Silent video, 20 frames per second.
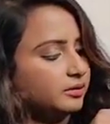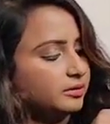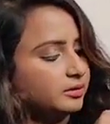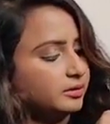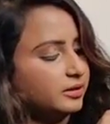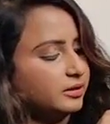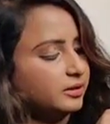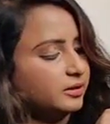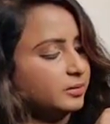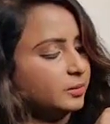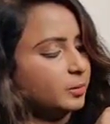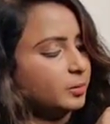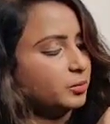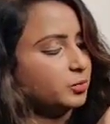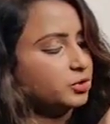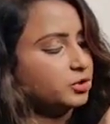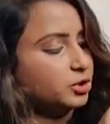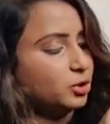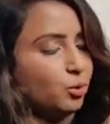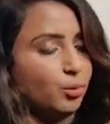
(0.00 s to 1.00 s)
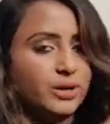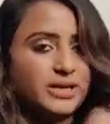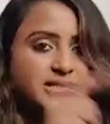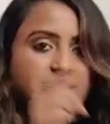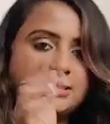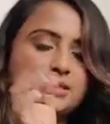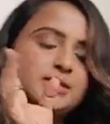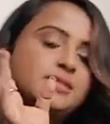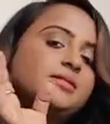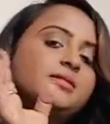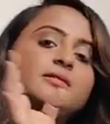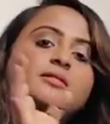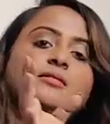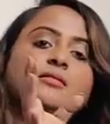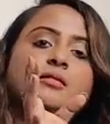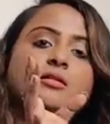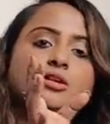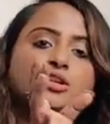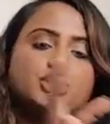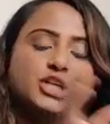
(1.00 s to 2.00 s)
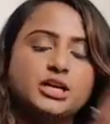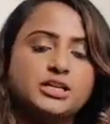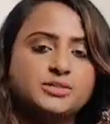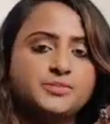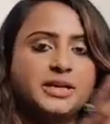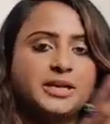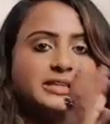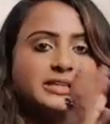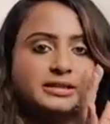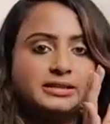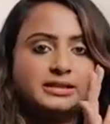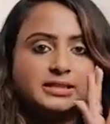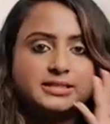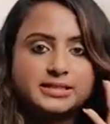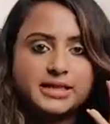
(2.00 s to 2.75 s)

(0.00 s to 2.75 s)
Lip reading: the slowest shutter speed that